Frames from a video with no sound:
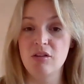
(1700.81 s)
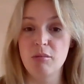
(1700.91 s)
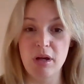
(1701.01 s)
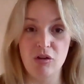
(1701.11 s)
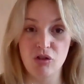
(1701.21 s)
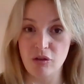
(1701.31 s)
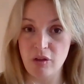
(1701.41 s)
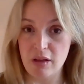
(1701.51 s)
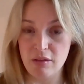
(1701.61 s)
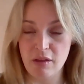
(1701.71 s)
to make sure
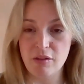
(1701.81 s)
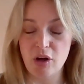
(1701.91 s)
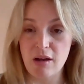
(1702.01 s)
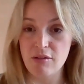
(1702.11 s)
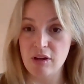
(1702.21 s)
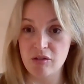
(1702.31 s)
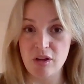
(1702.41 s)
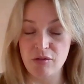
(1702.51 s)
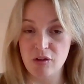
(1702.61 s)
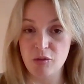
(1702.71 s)
that they're having a
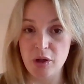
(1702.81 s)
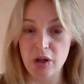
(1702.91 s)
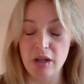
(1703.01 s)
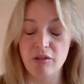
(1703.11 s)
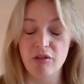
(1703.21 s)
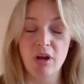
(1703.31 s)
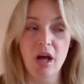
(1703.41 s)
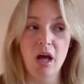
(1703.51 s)
safe experience.